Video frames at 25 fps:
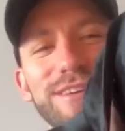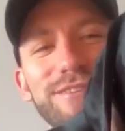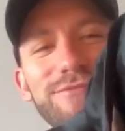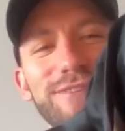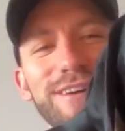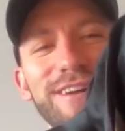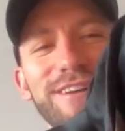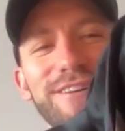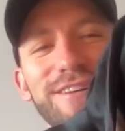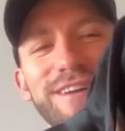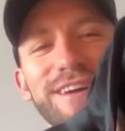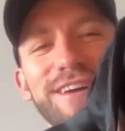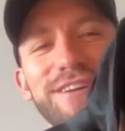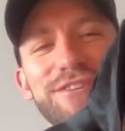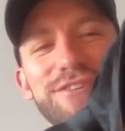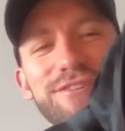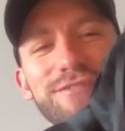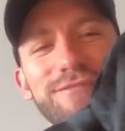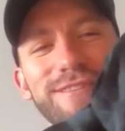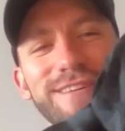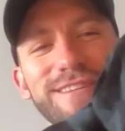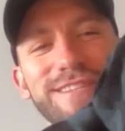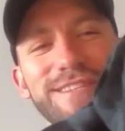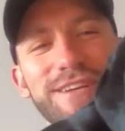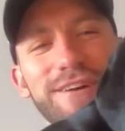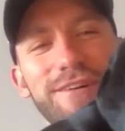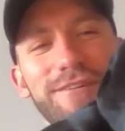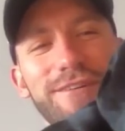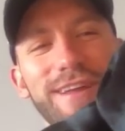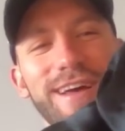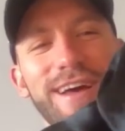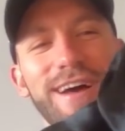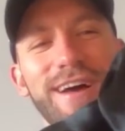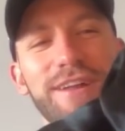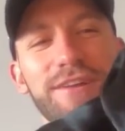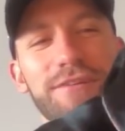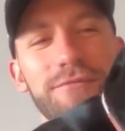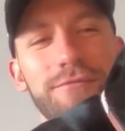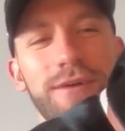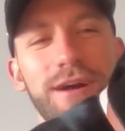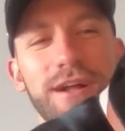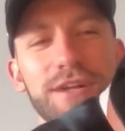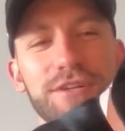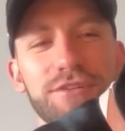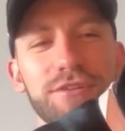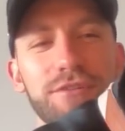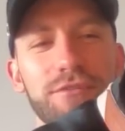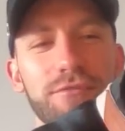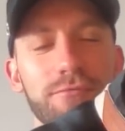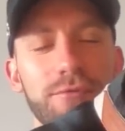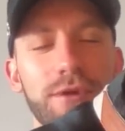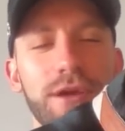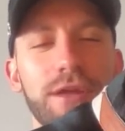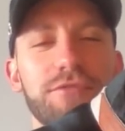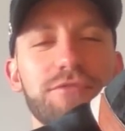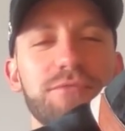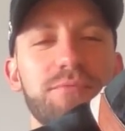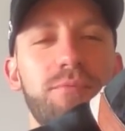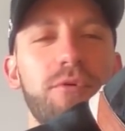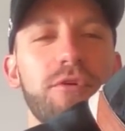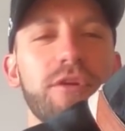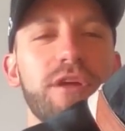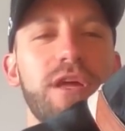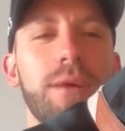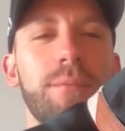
Raider Nation, what's going on? You're watching the Raiders Board.